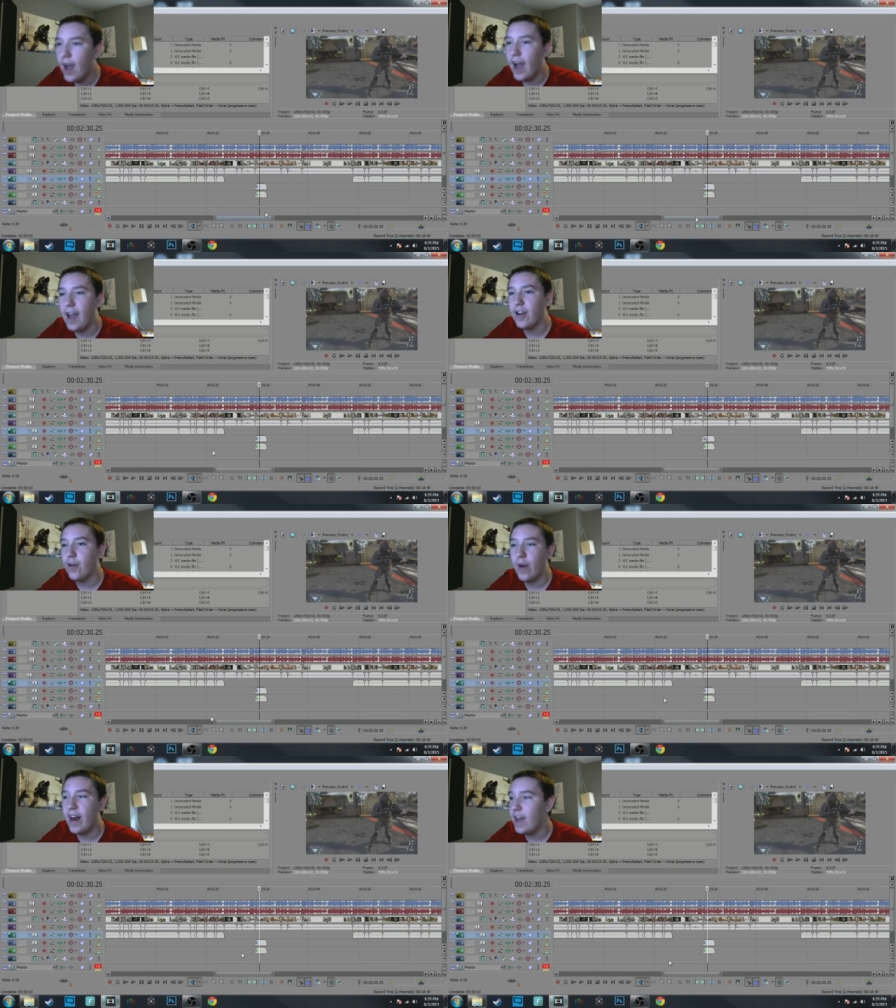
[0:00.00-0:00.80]
I
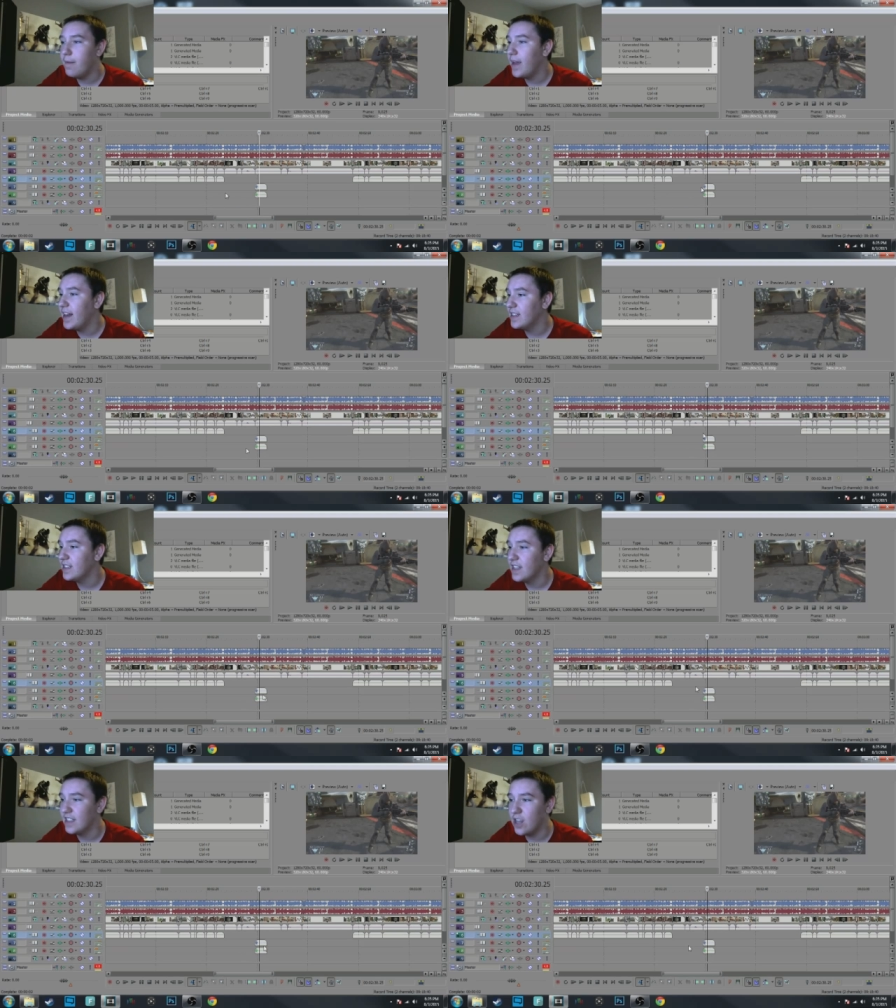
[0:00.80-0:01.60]
went ahead and made it
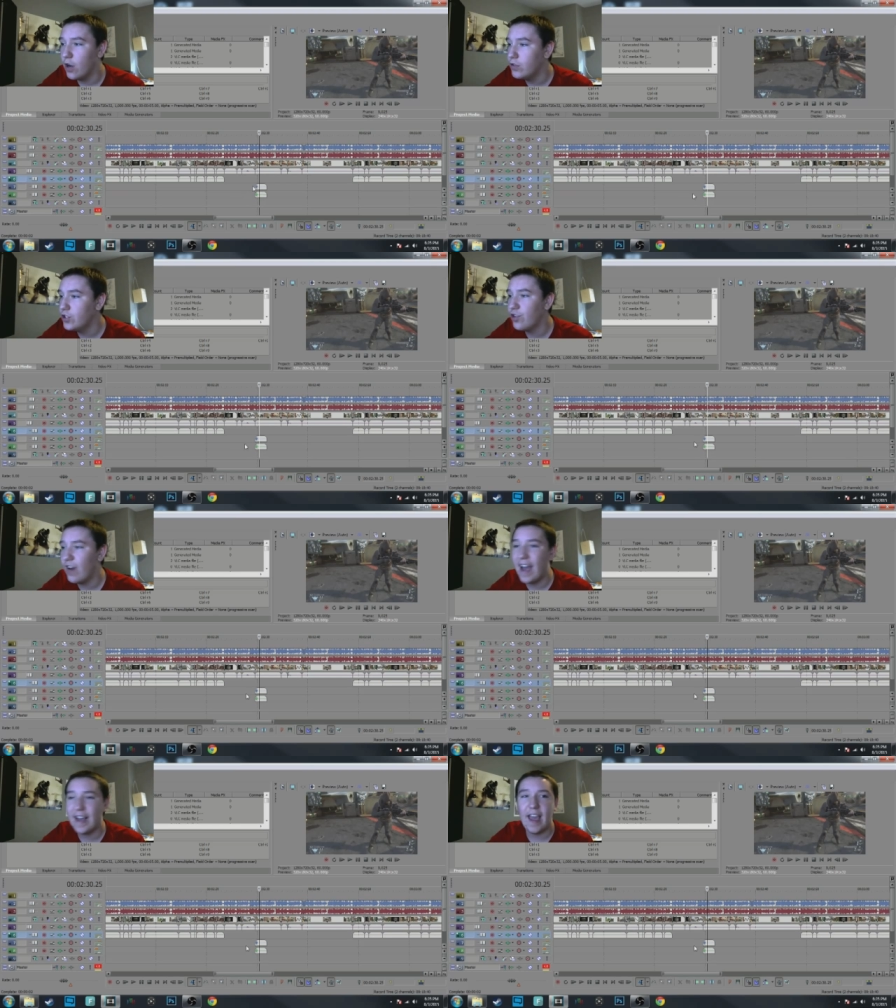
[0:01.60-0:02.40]
its own
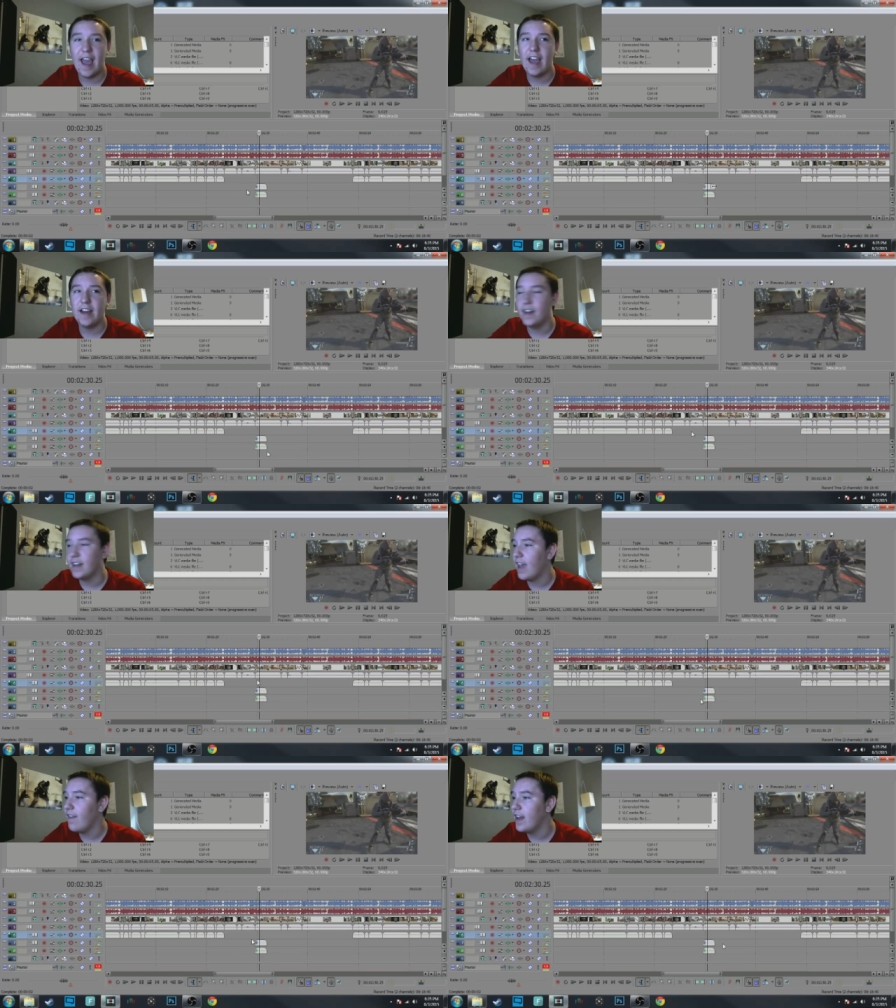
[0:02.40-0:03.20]
track and
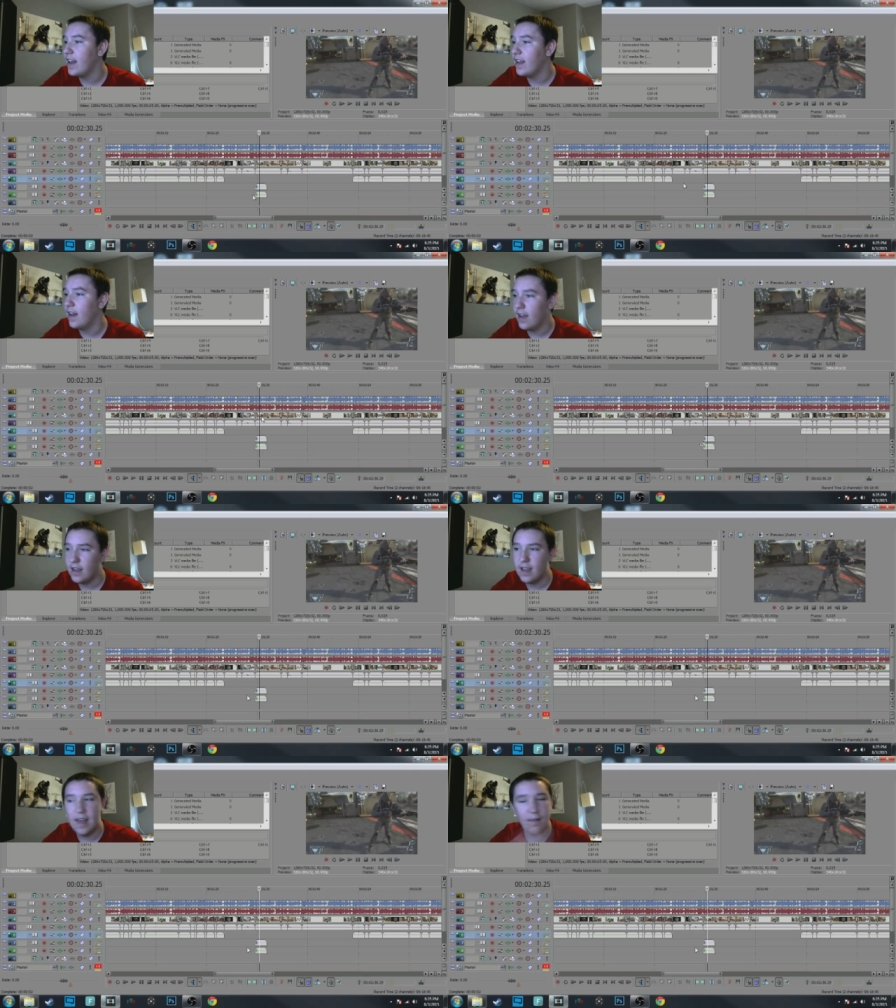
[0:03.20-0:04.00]
gave it
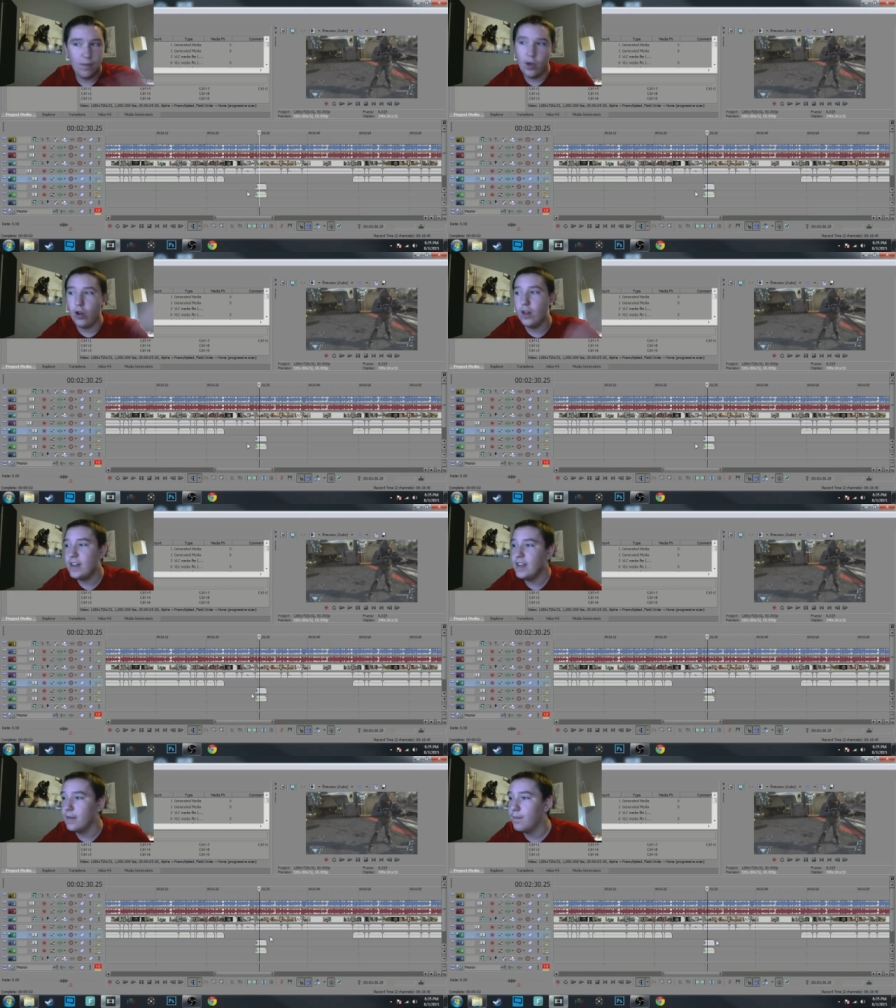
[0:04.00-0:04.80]
all it needed.